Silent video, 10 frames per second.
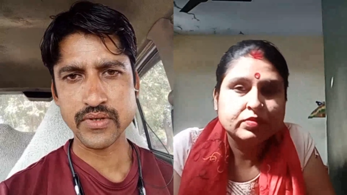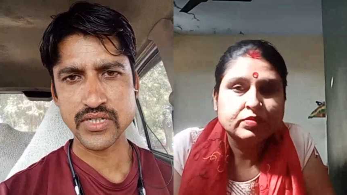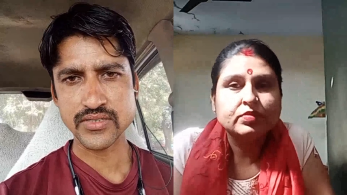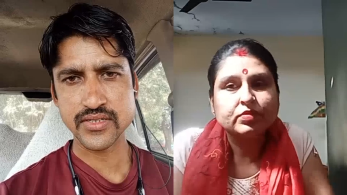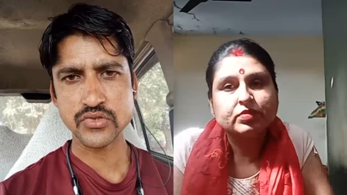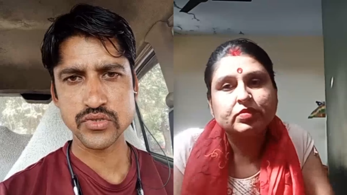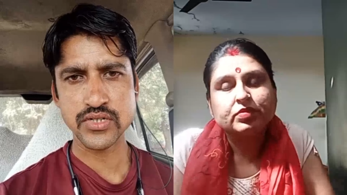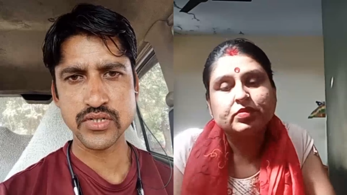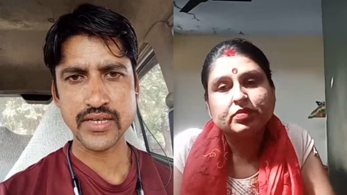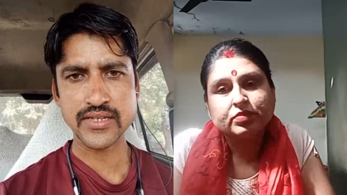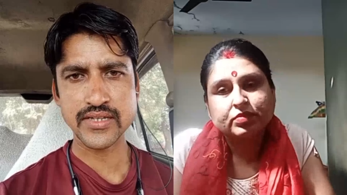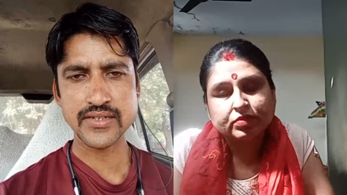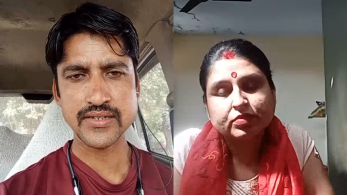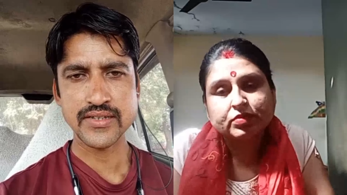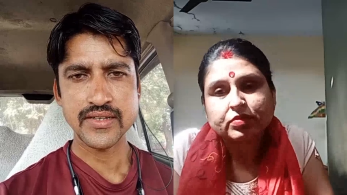Speaker 1: of conversation so that
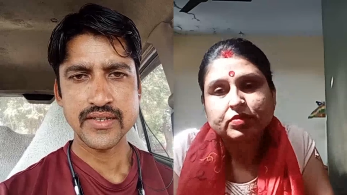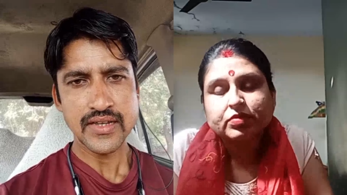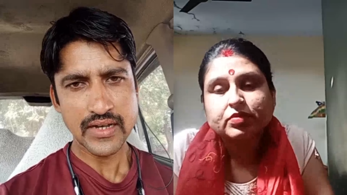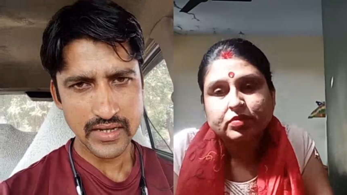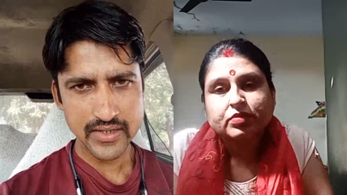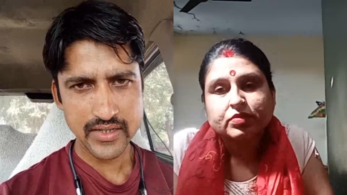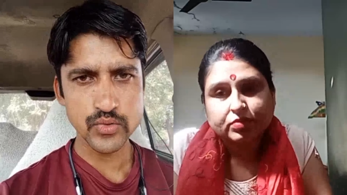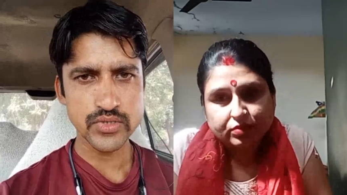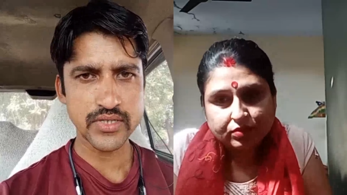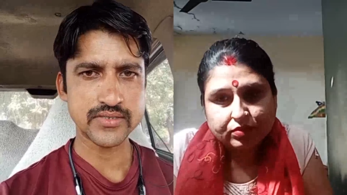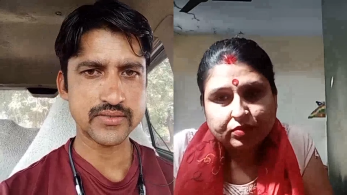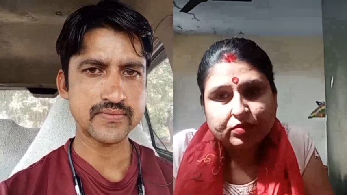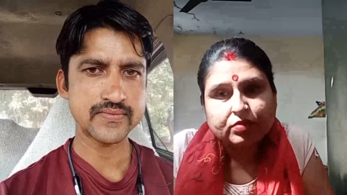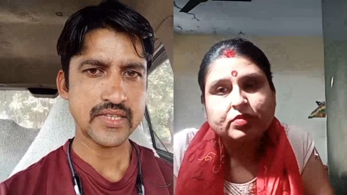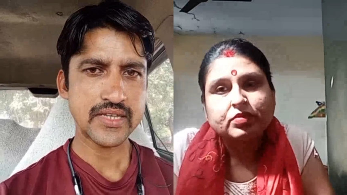I can learn new
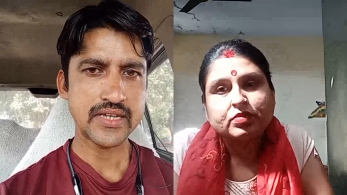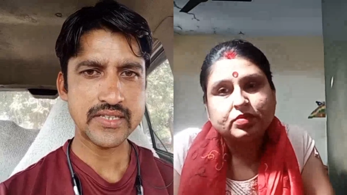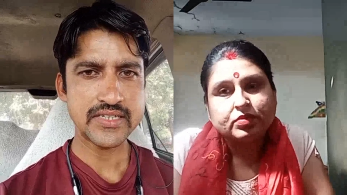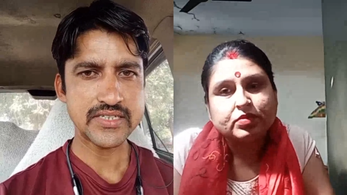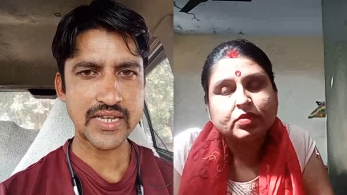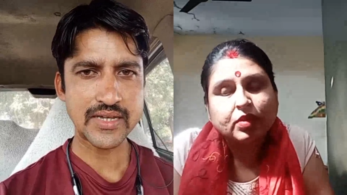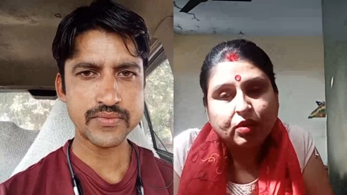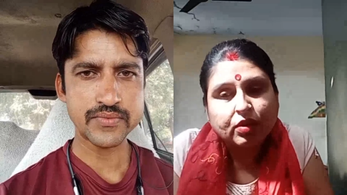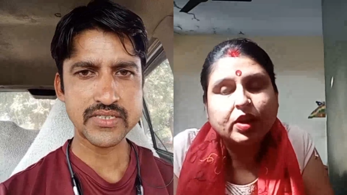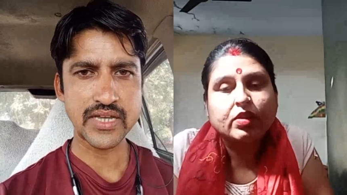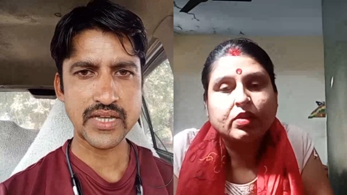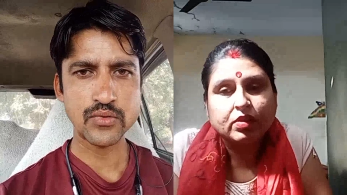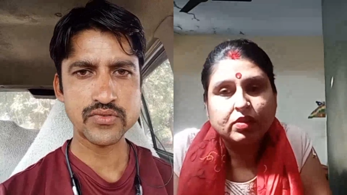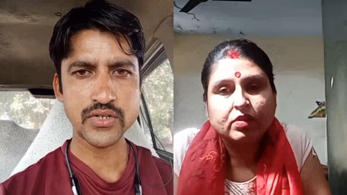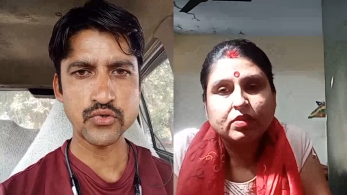things. And this type of
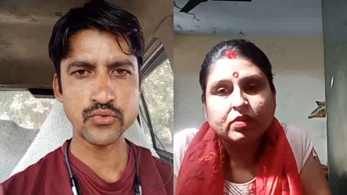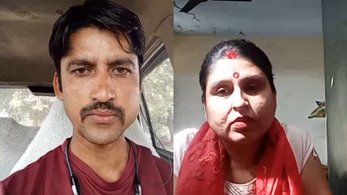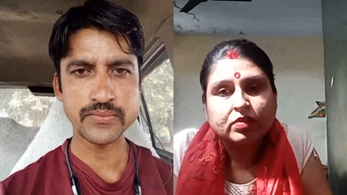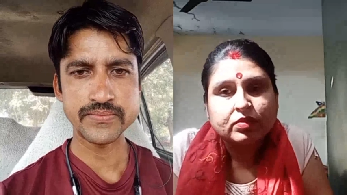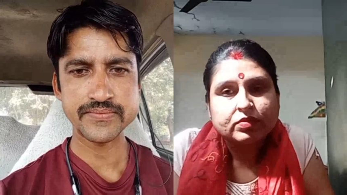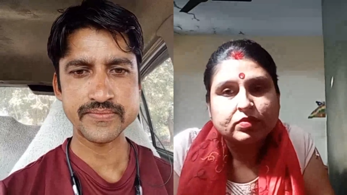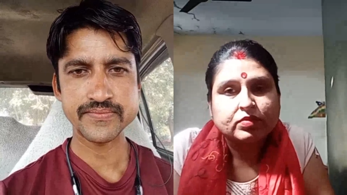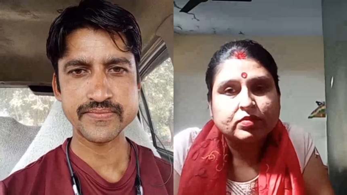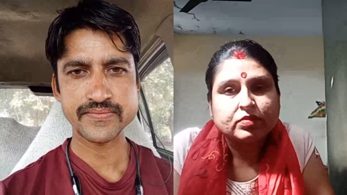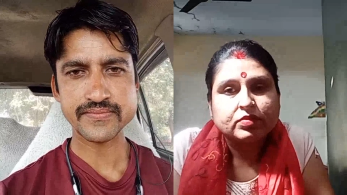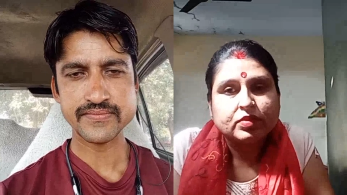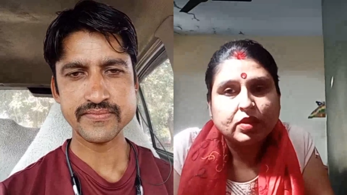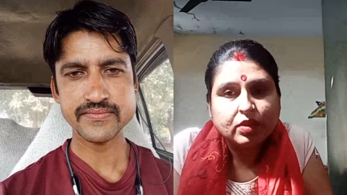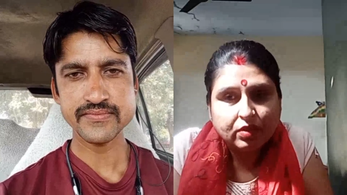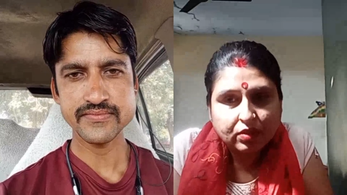things I usually do.
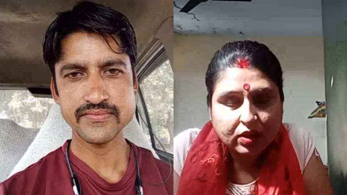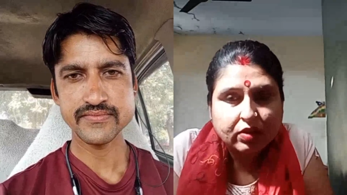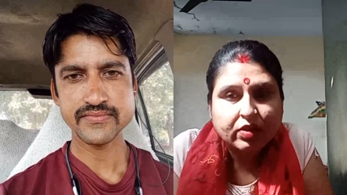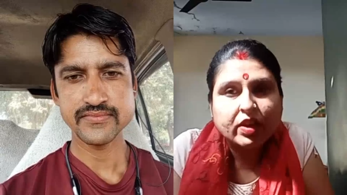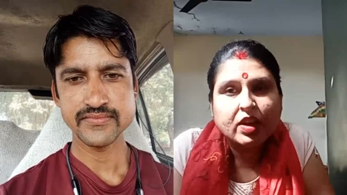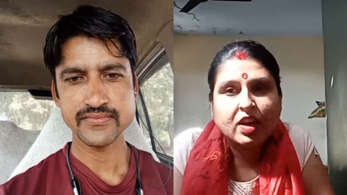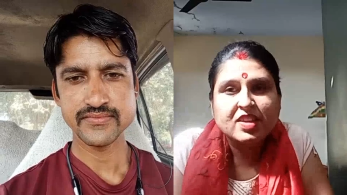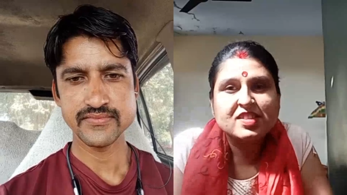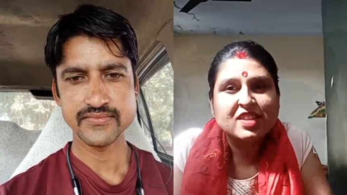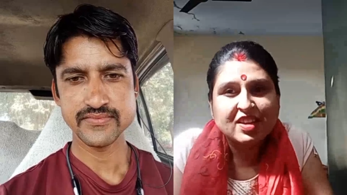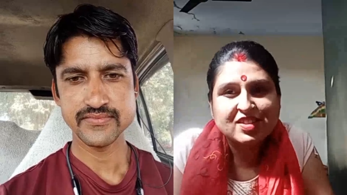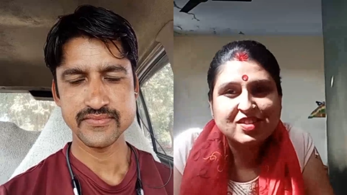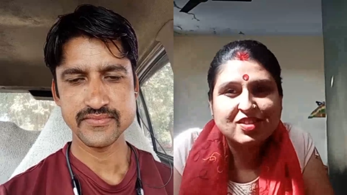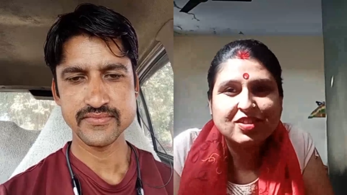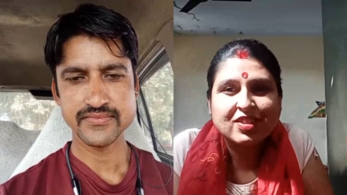
Speaker 2: Okay, nice. That's